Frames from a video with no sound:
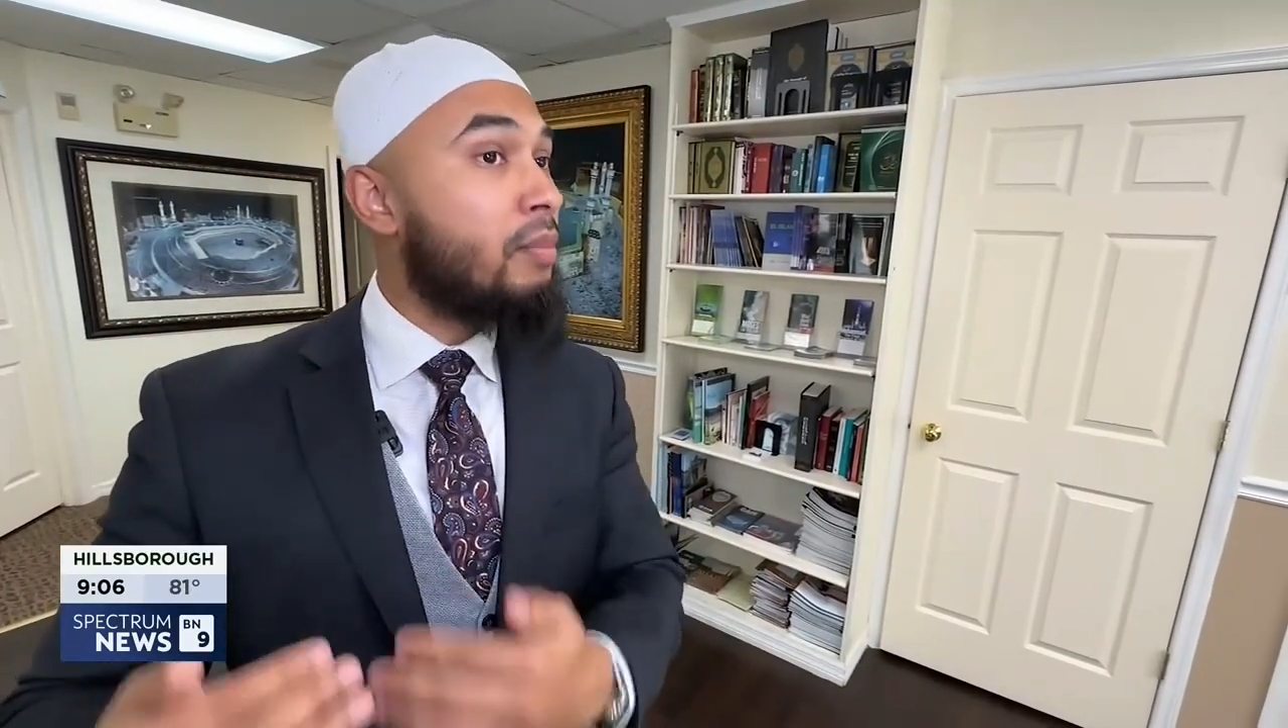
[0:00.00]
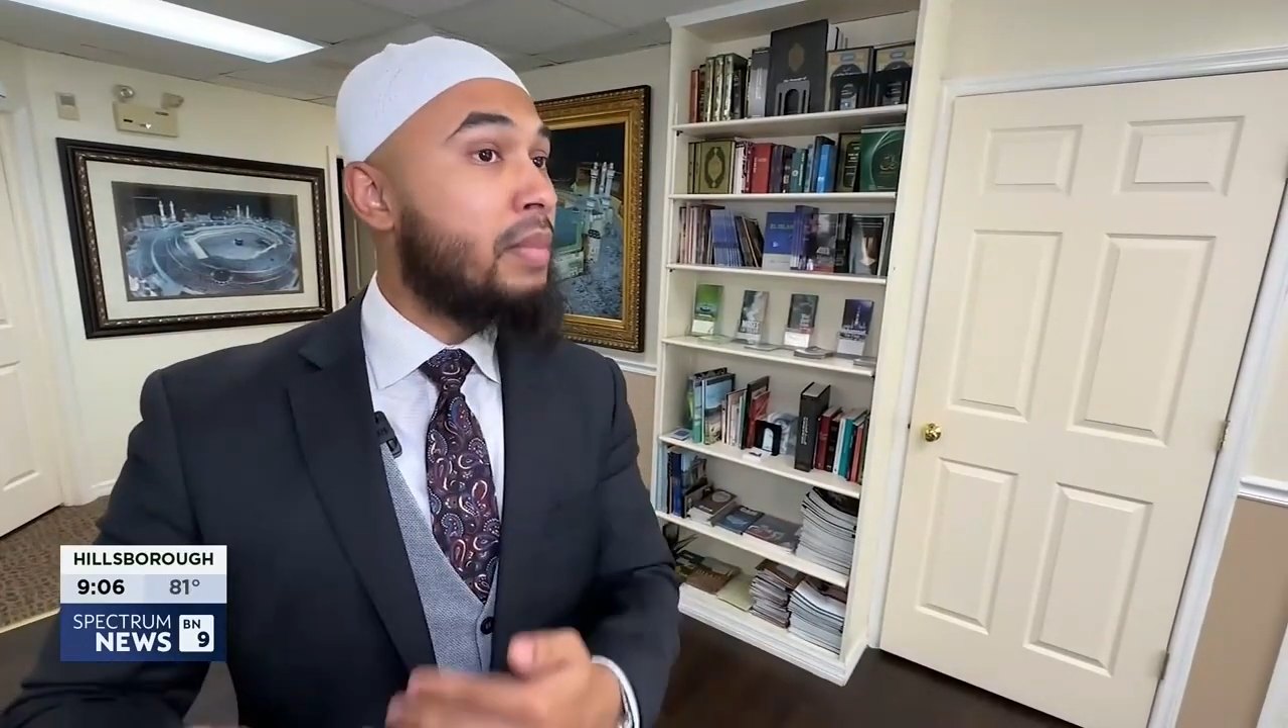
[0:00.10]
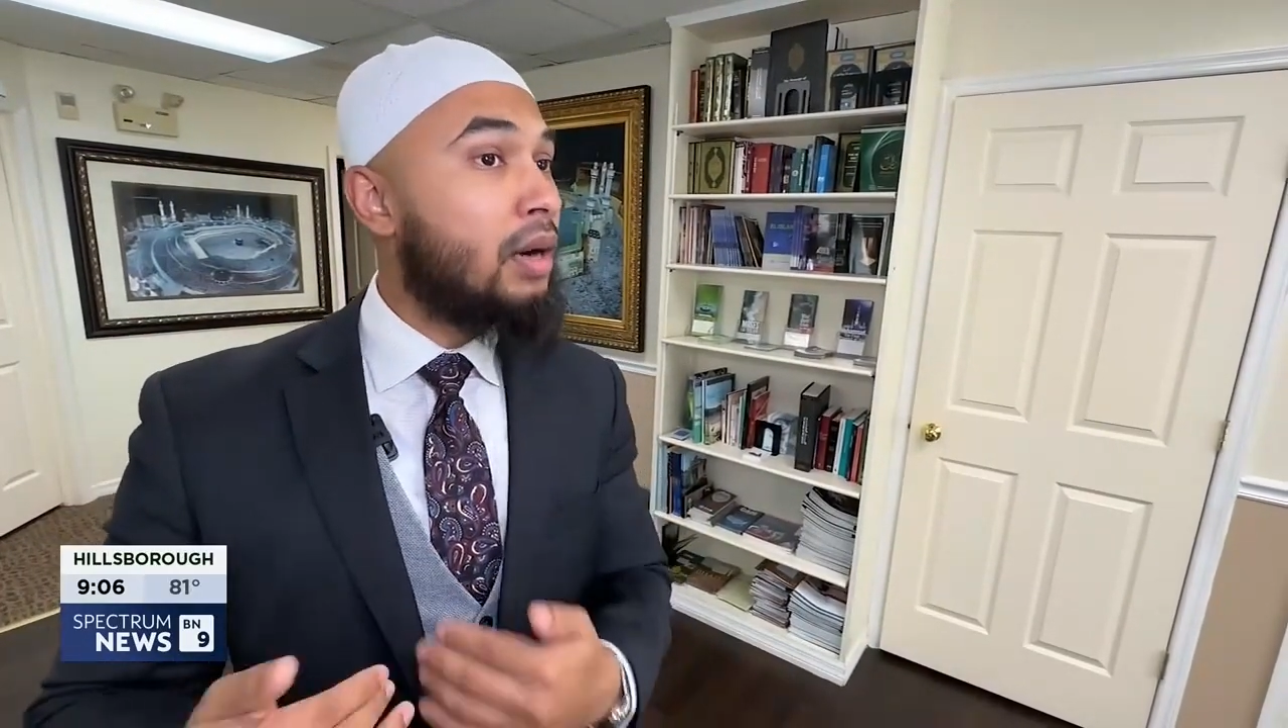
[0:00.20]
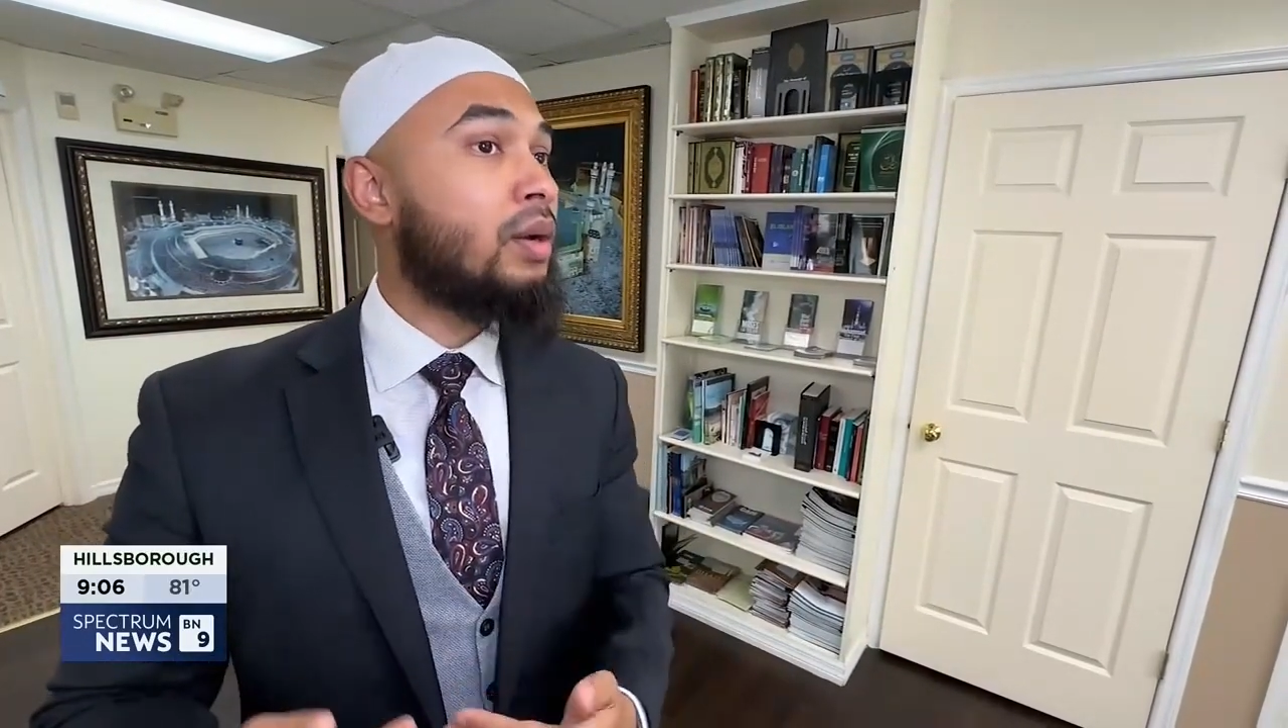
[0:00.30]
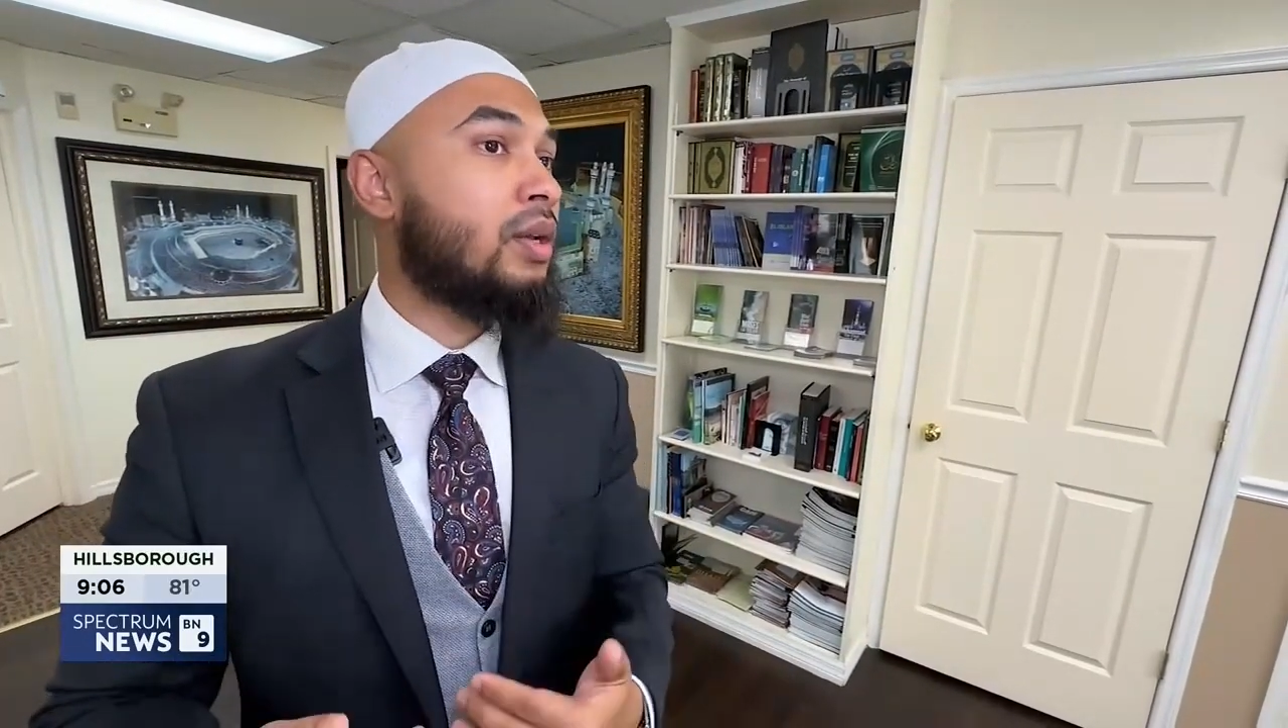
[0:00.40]

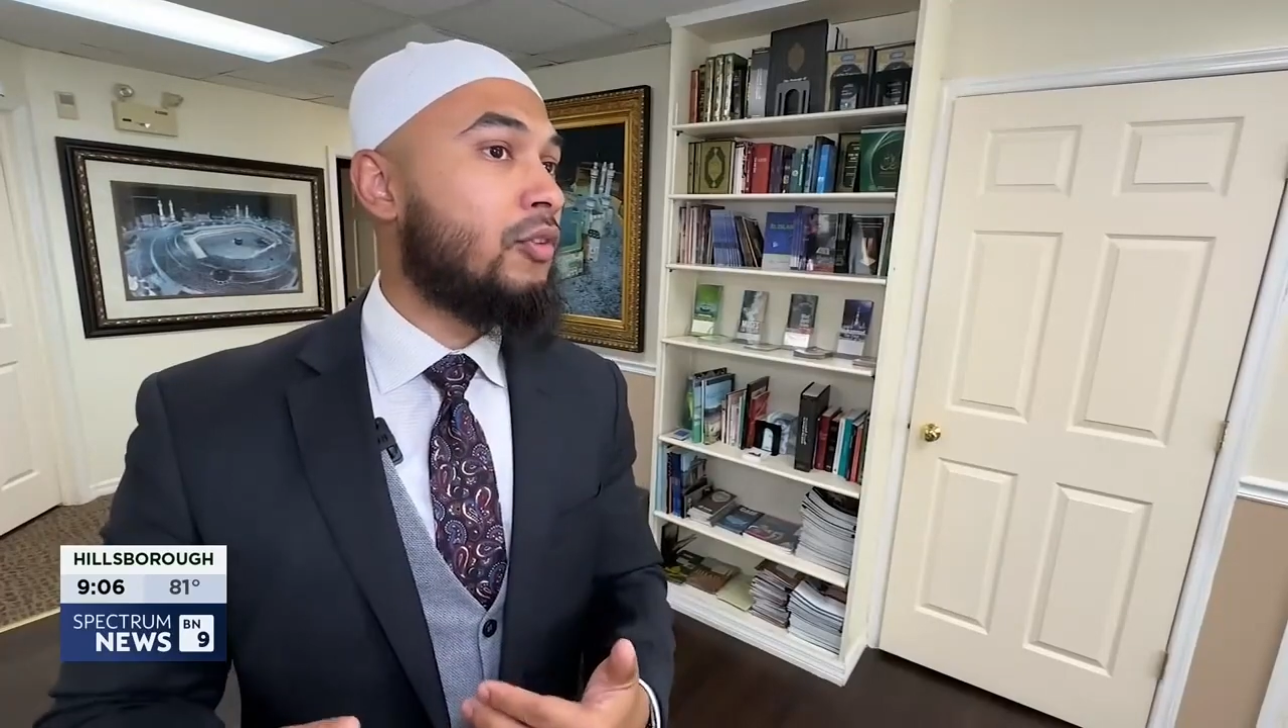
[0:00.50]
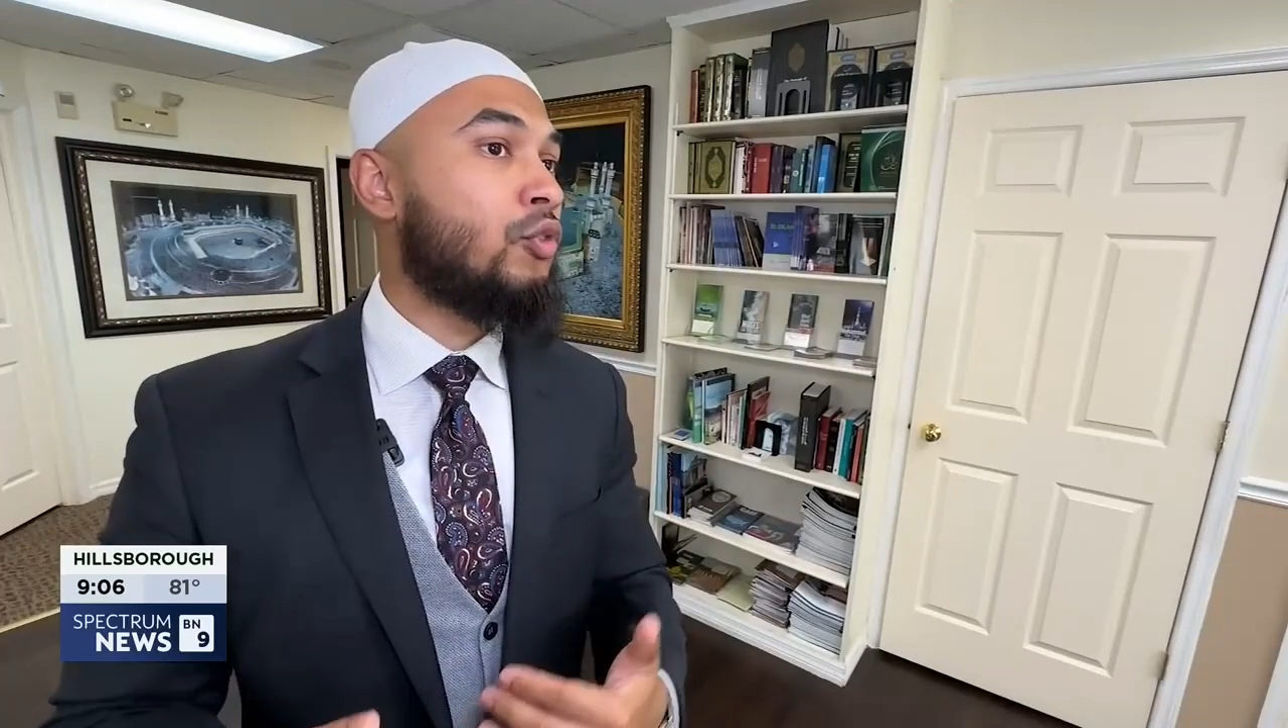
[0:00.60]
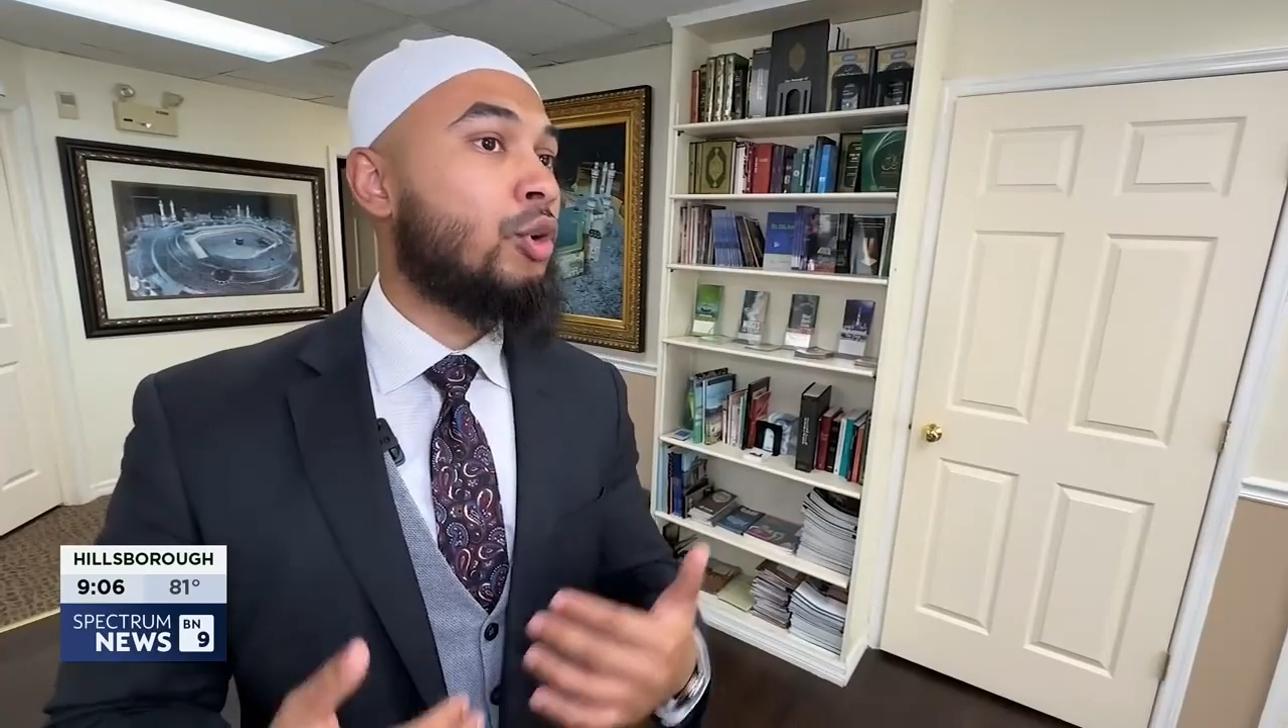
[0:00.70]
Americans